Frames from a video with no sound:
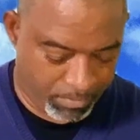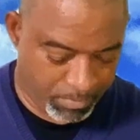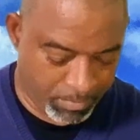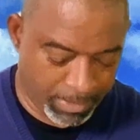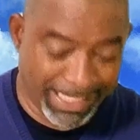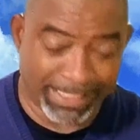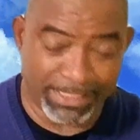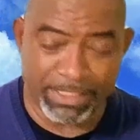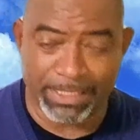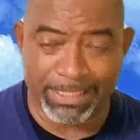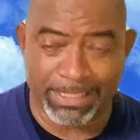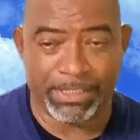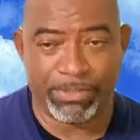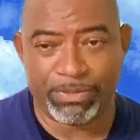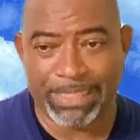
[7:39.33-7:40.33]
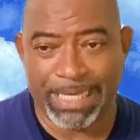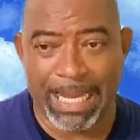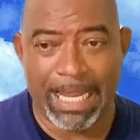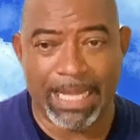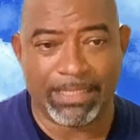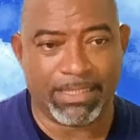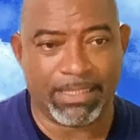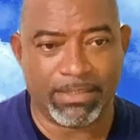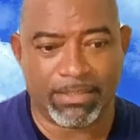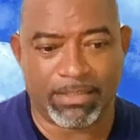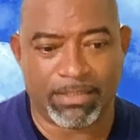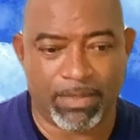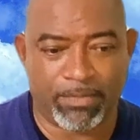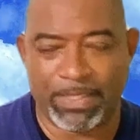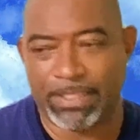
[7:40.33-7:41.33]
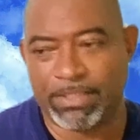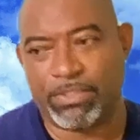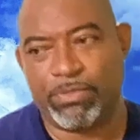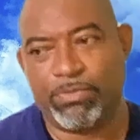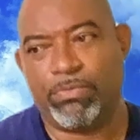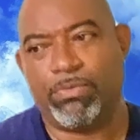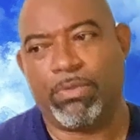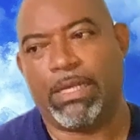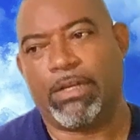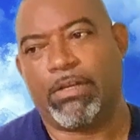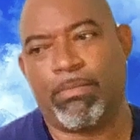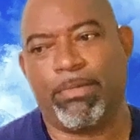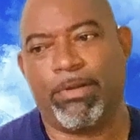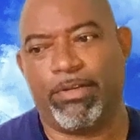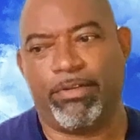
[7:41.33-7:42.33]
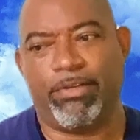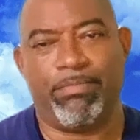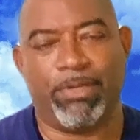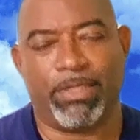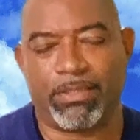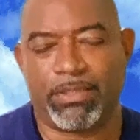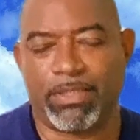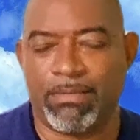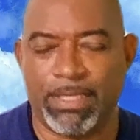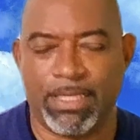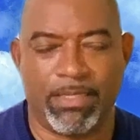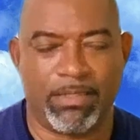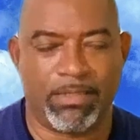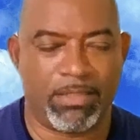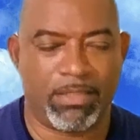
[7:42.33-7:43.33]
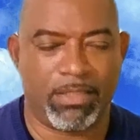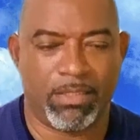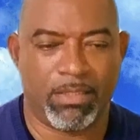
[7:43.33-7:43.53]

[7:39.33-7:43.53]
Yes, you did use your hands and stuff. Yes, you had camaraderie, but some days